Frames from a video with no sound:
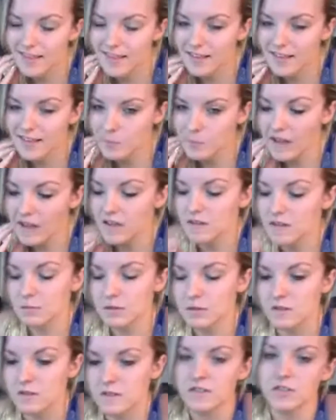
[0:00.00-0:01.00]
that's my
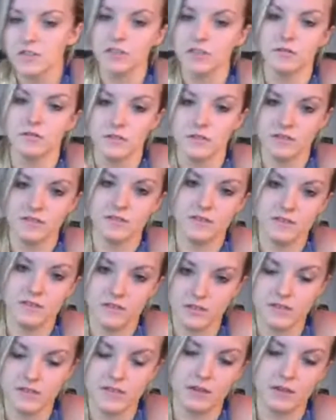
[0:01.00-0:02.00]
husband's issues. It's
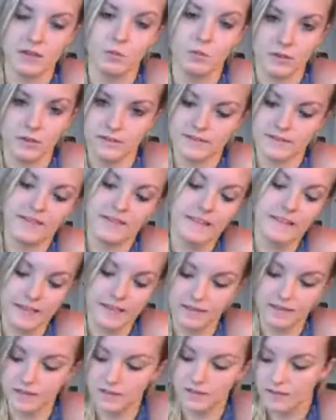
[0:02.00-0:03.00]
just he wants
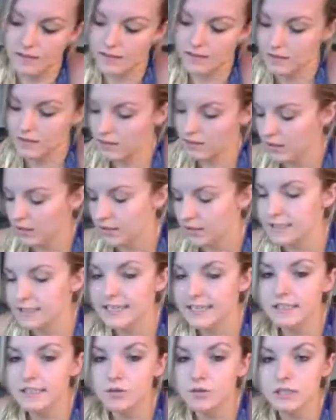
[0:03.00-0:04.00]
this. Because
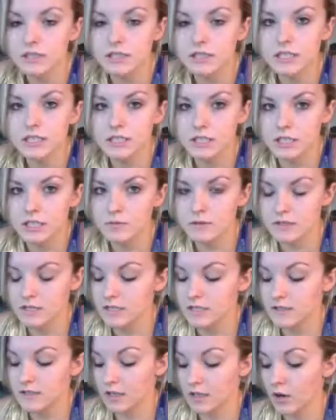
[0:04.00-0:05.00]
I get tortilla chips, and
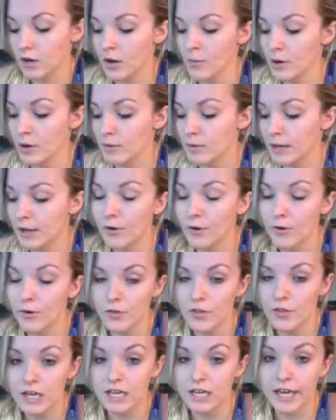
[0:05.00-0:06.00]
then he's like, oh, I'm going to make a
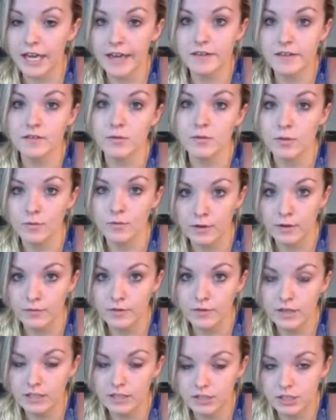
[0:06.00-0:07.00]
whole thing of queso with
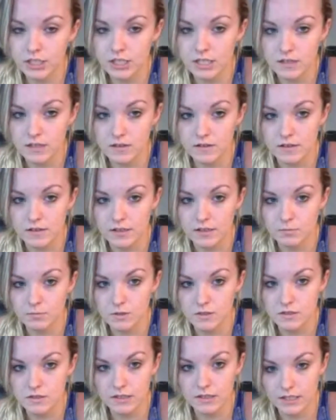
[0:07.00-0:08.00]
Velveeta cheese. And I'm
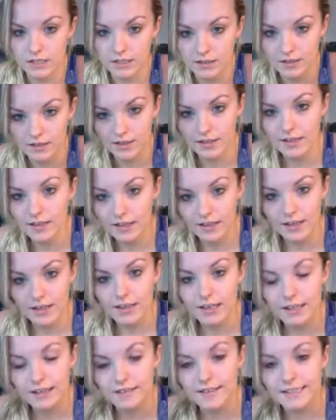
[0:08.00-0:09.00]
just like,
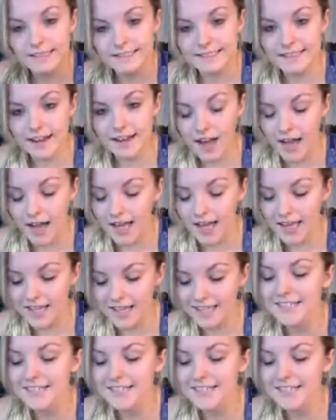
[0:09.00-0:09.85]
that's not...